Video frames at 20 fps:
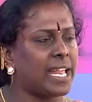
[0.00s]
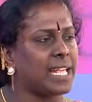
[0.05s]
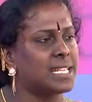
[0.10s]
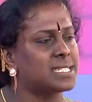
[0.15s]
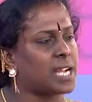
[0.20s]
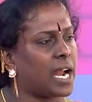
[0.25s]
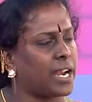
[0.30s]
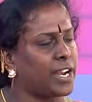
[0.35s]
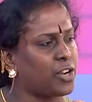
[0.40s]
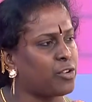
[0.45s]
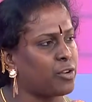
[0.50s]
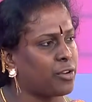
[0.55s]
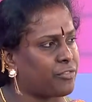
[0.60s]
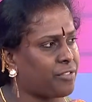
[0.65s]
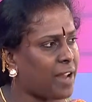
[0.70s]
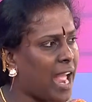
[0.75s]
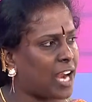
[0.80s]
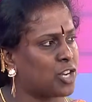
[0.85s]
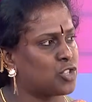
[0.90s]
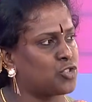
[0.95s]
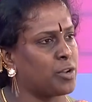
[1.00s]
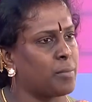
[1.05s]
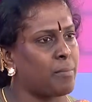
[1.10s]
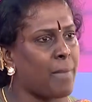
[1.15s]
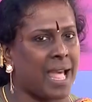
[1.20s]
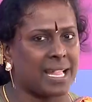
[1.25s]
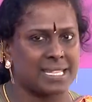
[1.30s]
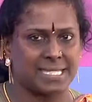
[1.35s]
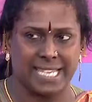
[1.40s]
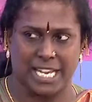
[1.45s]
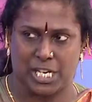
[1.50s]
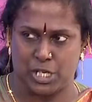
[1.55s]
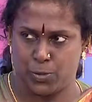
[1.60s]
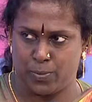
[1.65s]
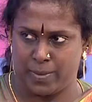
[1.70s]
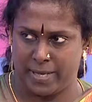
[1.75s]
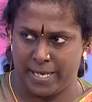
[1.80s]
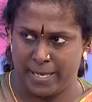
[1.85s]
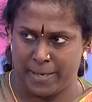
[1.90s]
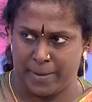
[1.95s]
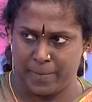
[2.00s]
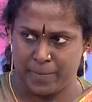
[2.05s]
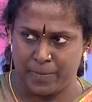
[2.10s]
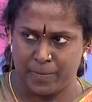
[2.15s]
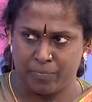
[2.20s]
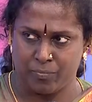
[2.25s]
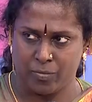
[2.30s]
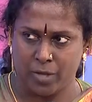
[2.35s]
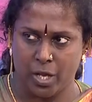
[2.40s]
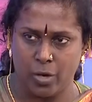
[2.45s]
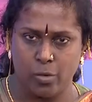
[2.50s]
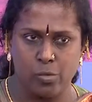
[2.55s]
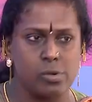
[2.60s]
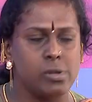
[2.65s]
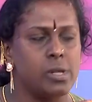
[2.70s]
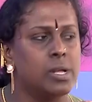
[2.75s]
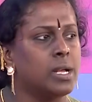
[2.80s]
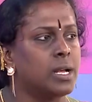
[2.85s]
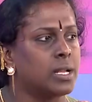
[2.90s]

I started to attract to a man sexually, you know.